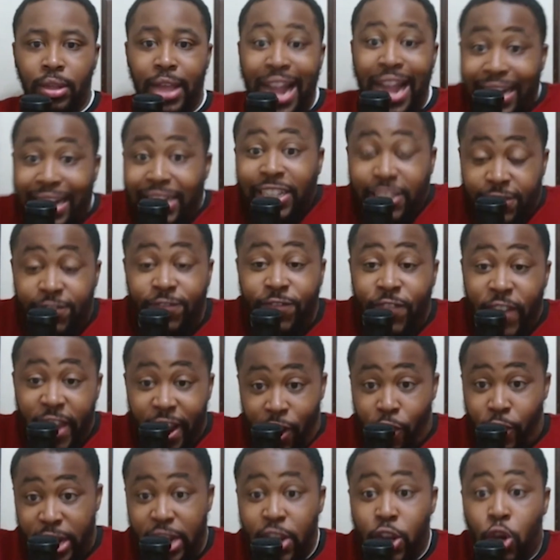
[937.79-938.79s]
at its
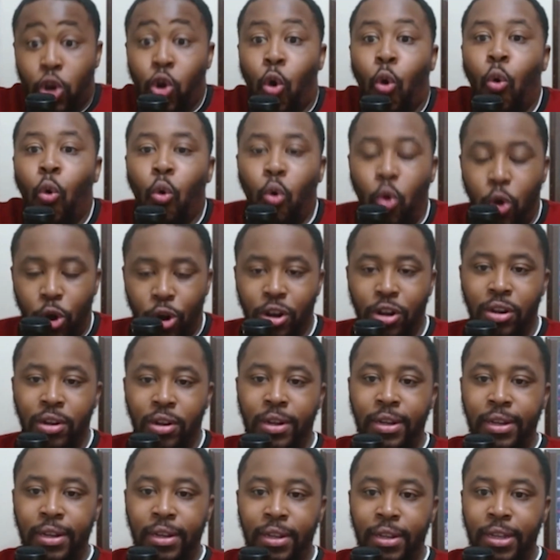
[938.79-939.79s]
very core
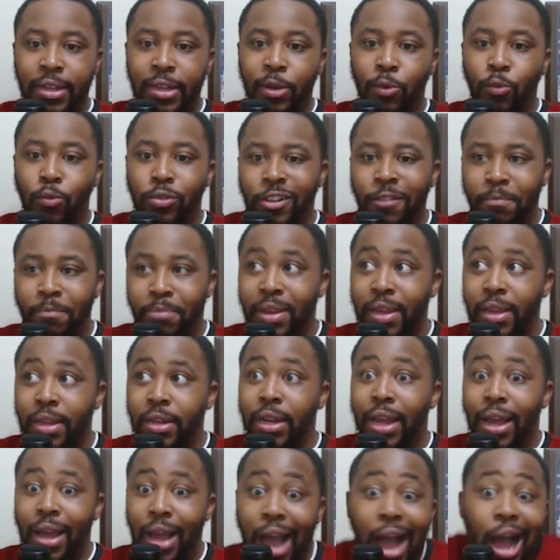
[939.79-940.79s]
would have
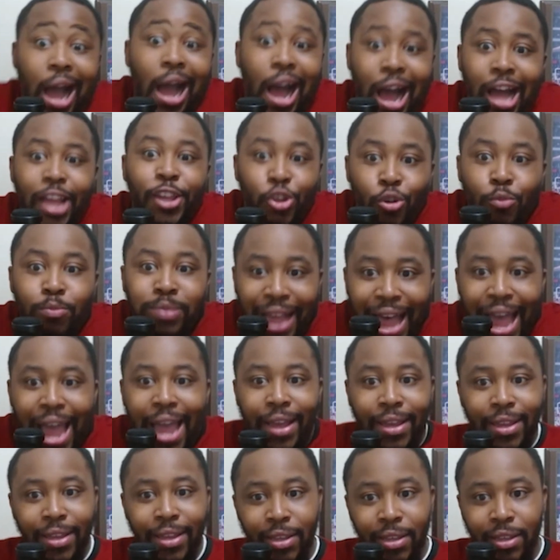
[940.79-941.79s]
been, "Aha, you
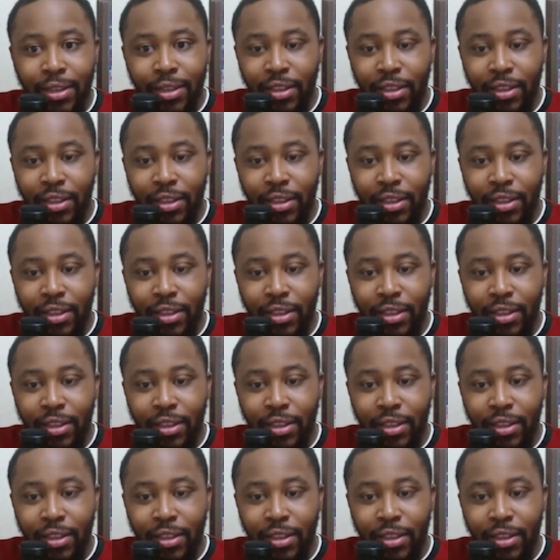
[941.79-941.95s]
black."